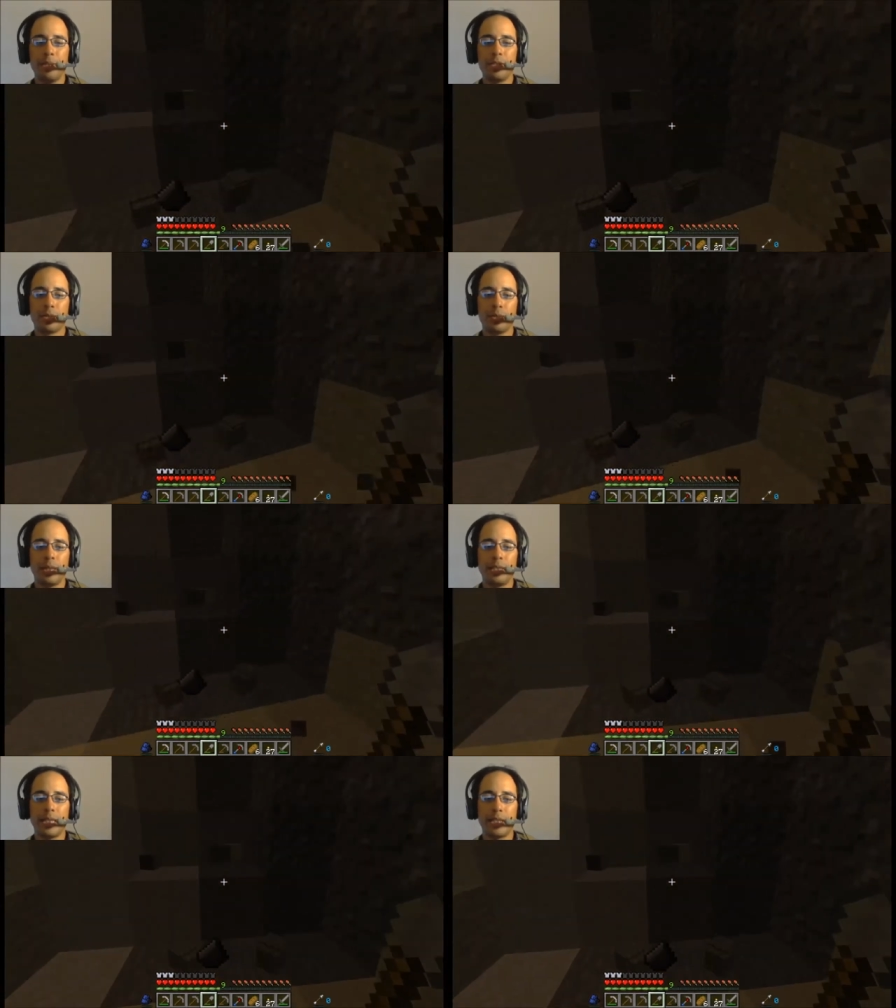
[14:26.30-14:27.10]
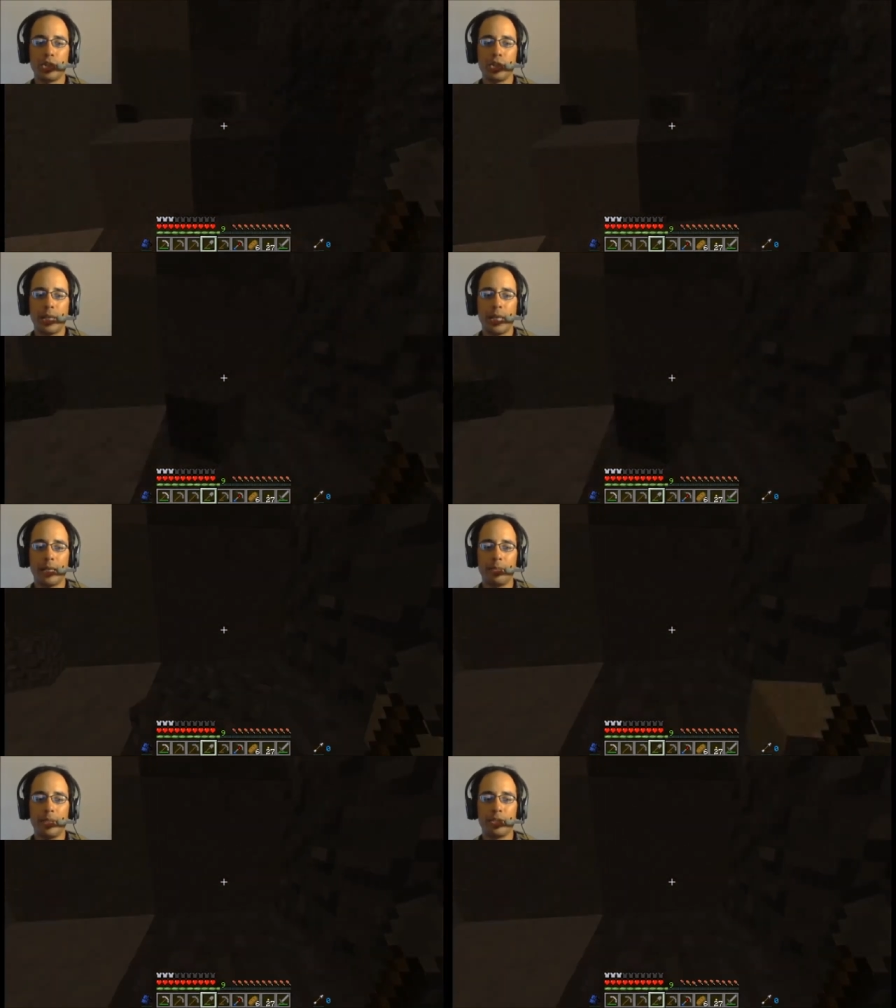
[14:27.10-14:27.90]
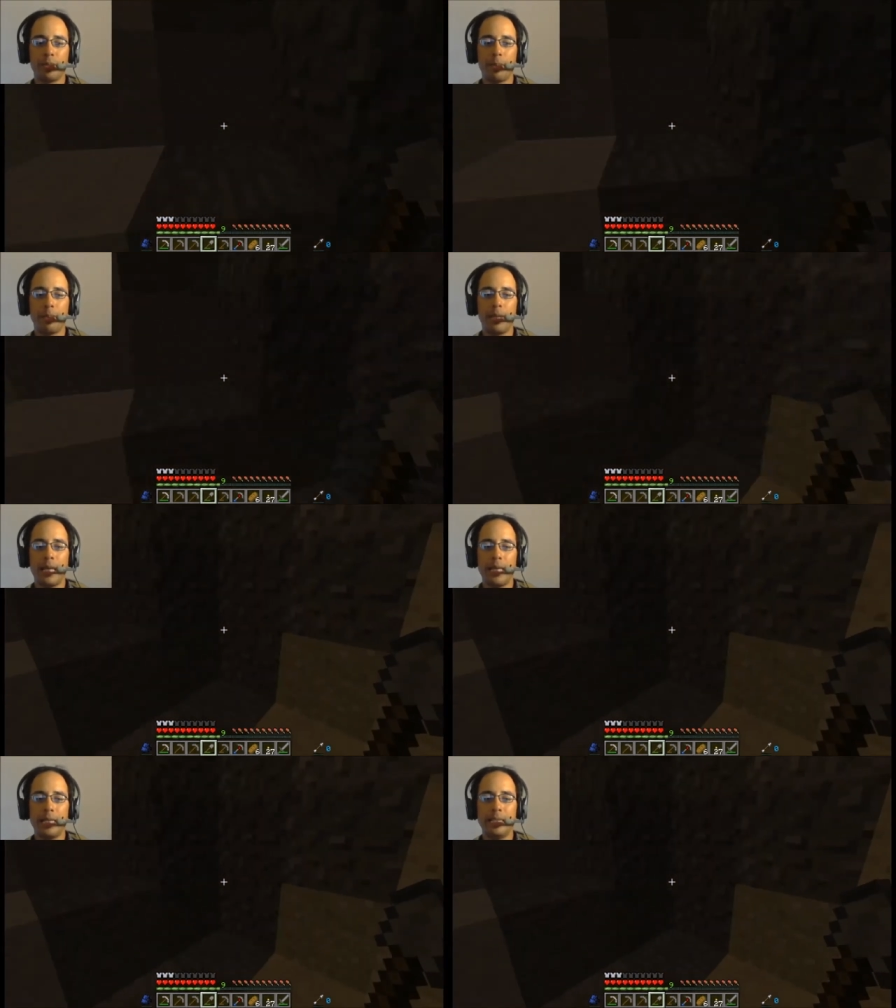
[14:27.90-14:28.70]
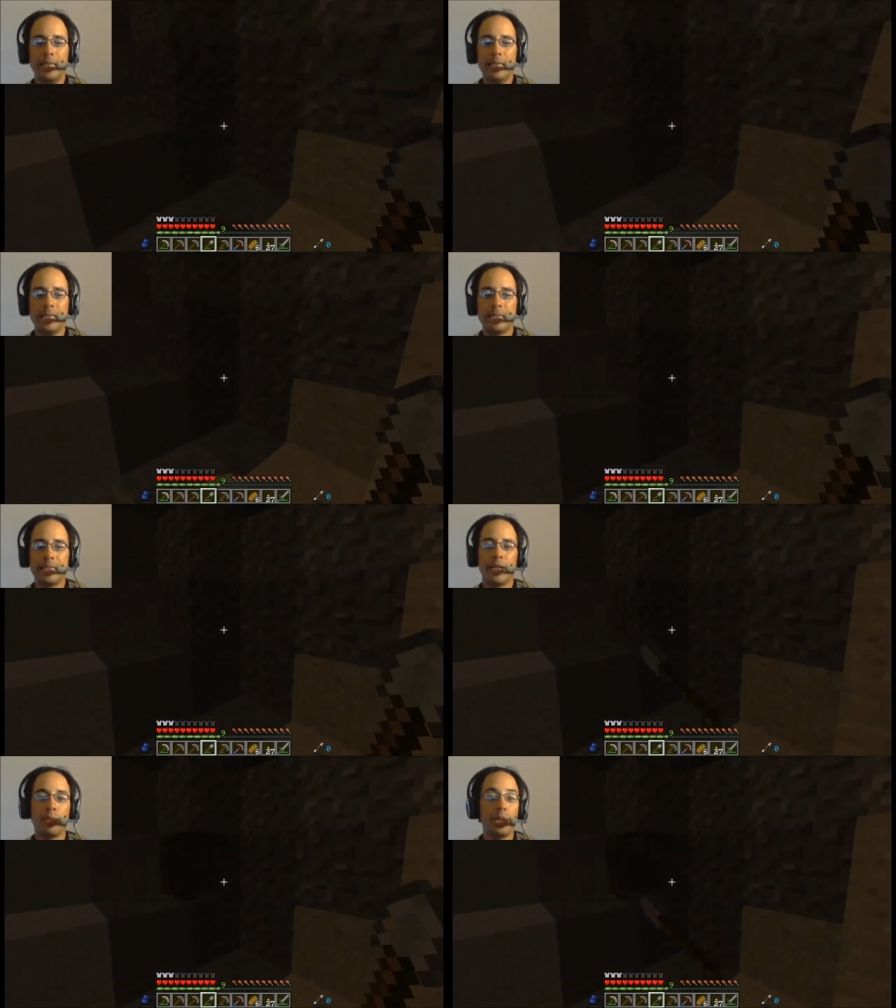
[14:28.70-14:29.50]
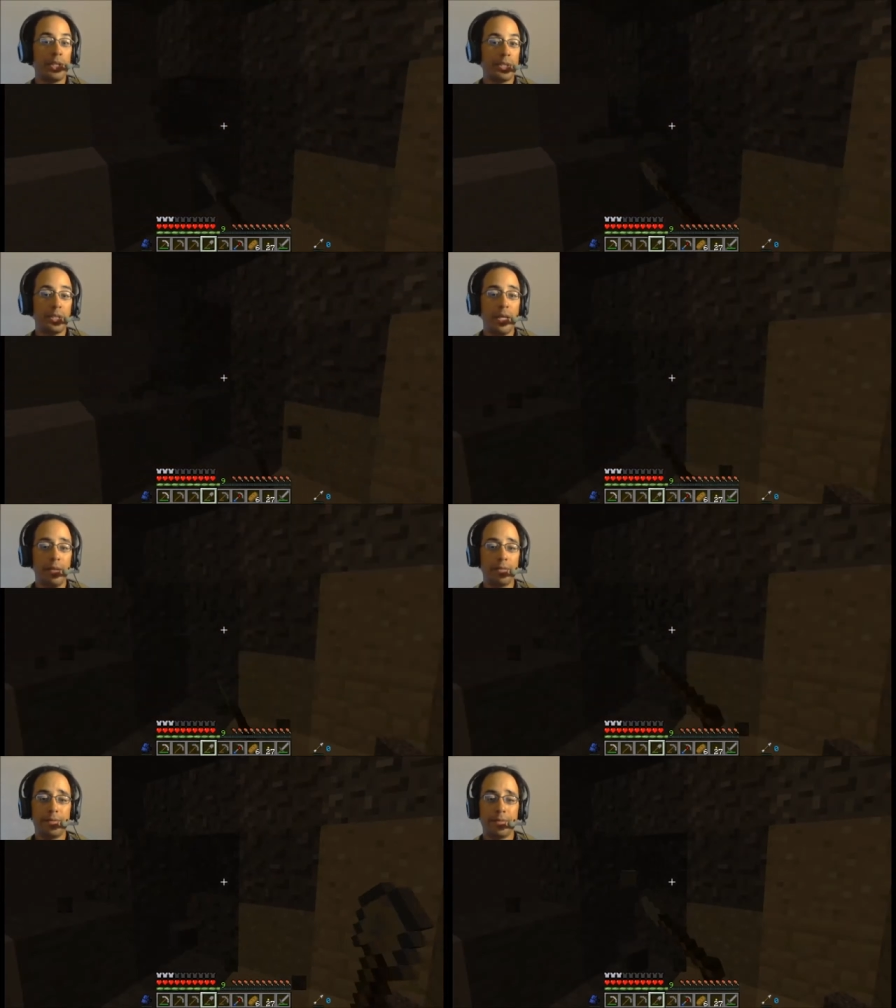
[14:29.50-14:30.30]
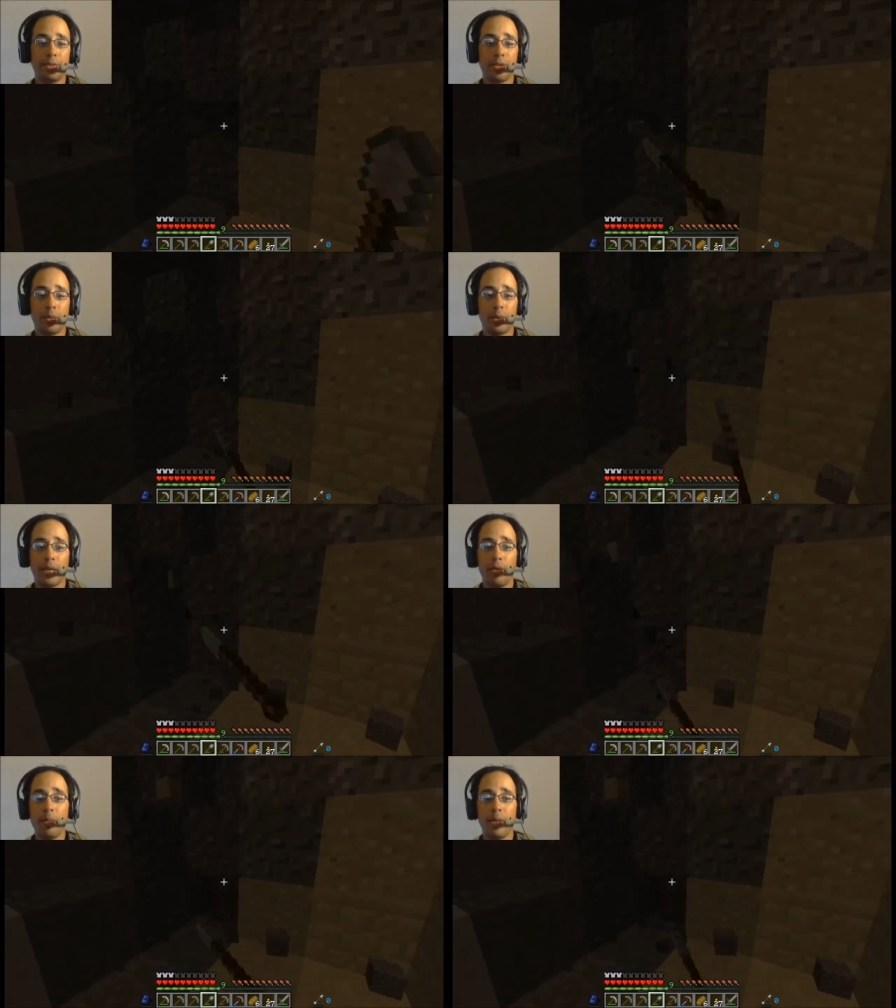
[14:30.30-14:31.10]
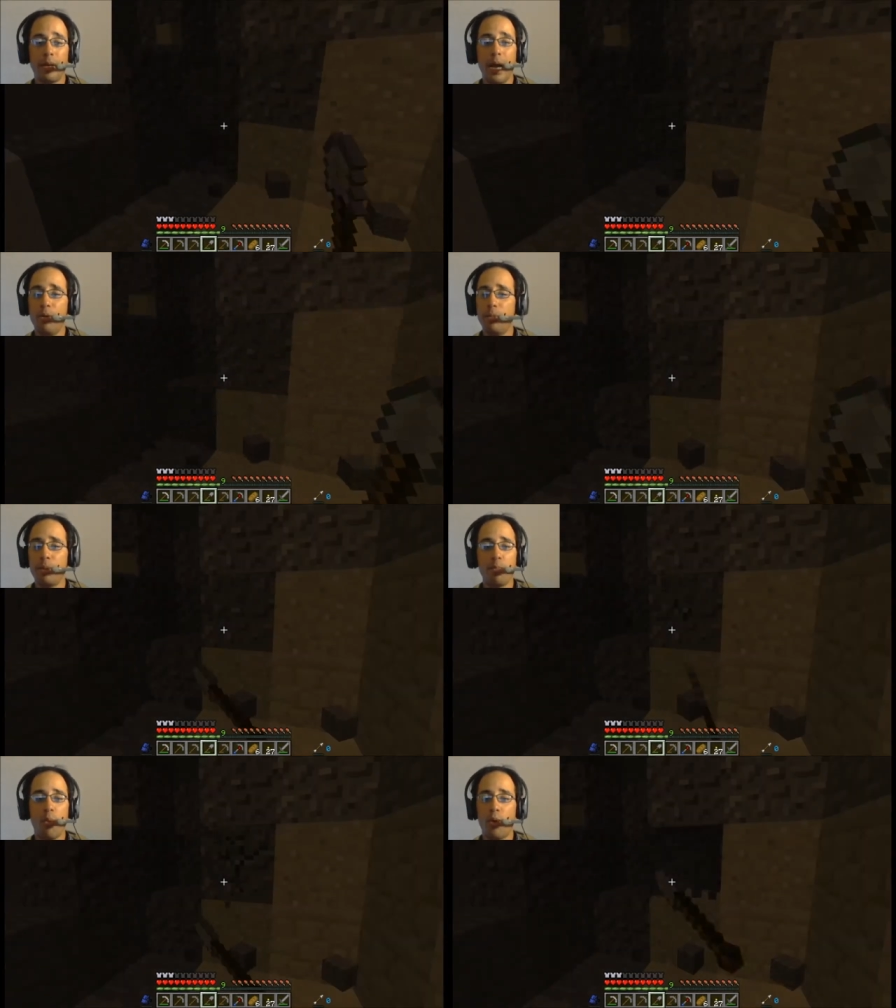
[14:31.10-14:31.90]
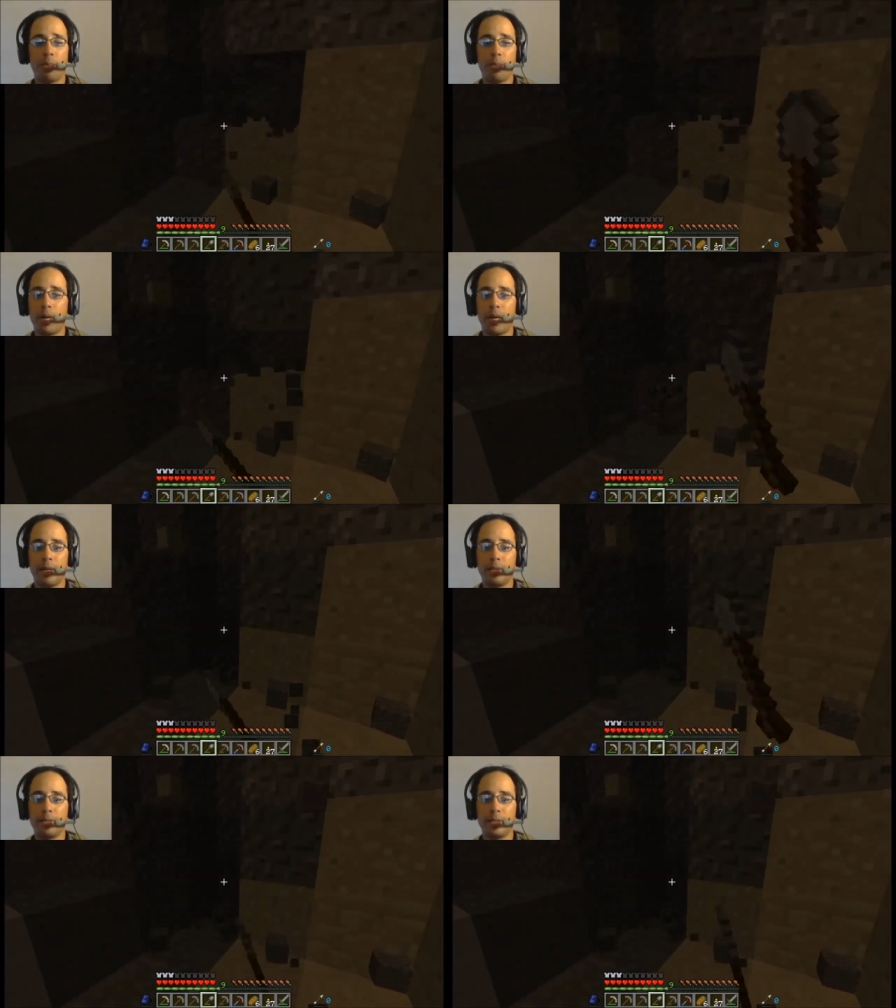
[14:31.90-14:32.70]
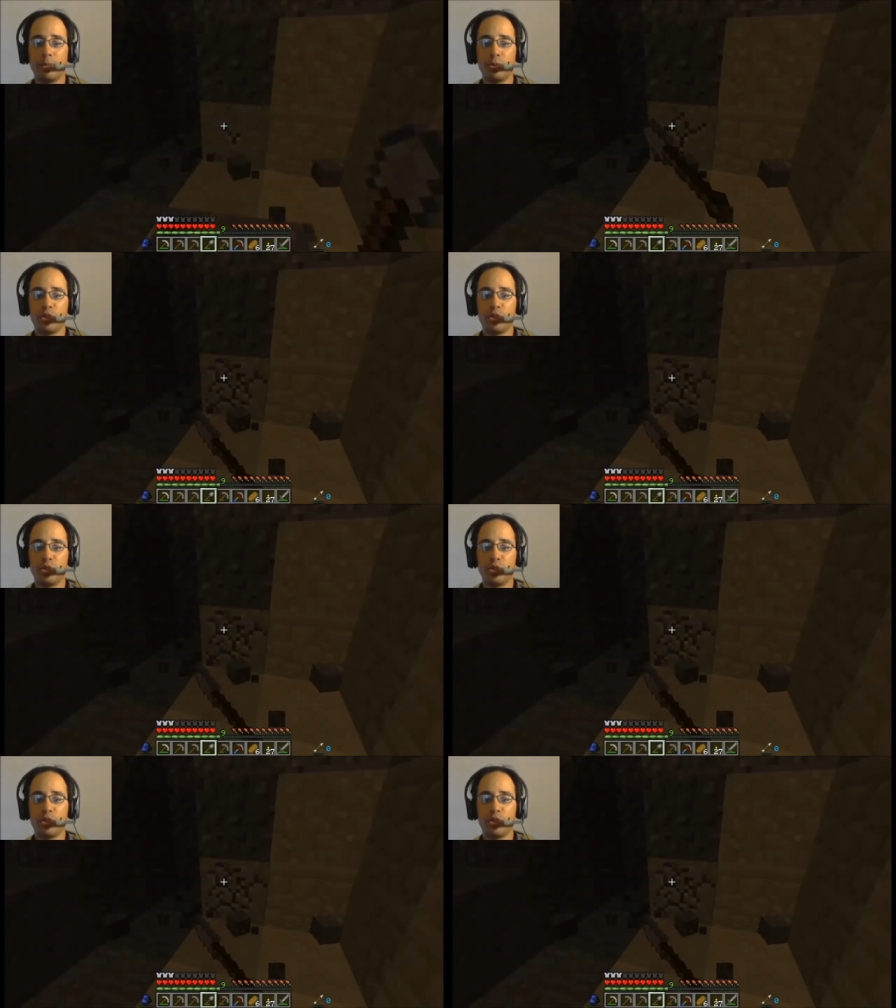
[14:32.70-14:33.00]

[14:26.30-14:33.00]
these enemies are really gonna take a chunk out of me. So my plan is to get really good stuff, so that when I go up there, I will be more than prepared.